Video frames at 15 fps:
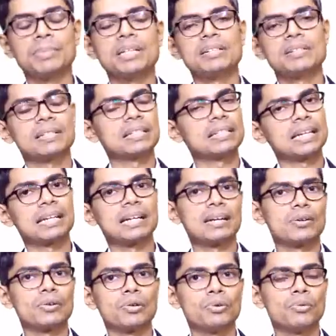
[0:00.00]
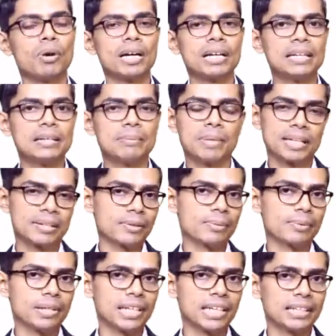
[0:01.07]
means it can around 200
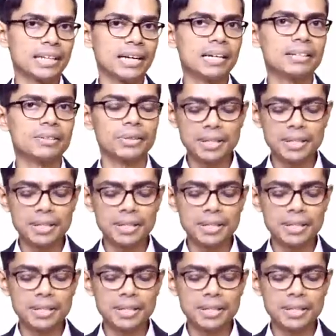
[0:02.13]
microvolt like that.